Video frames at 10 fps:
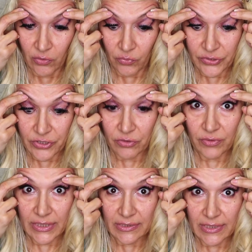We're
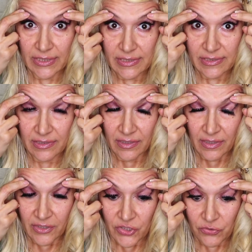doing
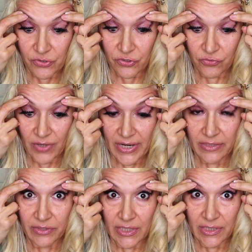this to
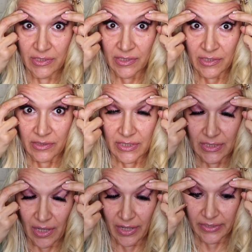strengthen
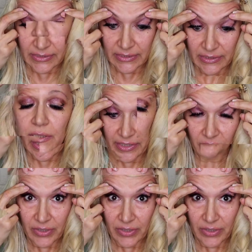the eyelid area.